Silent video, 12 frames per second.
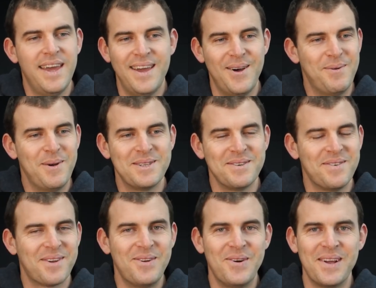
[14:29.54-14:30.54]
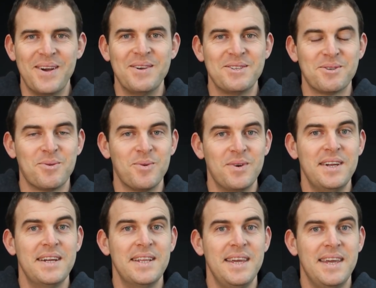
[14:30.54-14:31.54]
wasn't recording. I was just
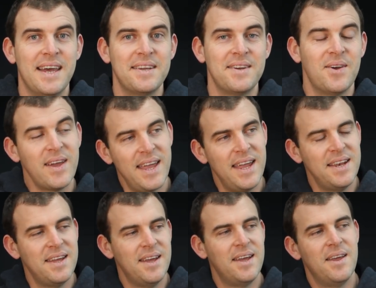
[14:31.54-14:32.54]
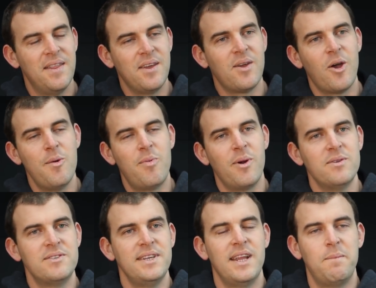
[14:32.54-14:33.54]
really gutted. I had the GoPro
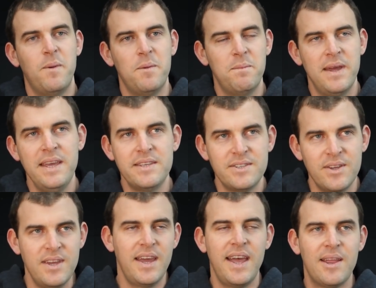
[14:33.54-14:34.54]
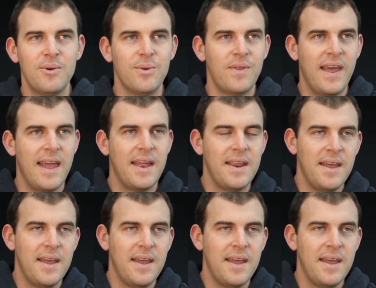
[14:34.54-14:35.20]
set up on me, so you had all that.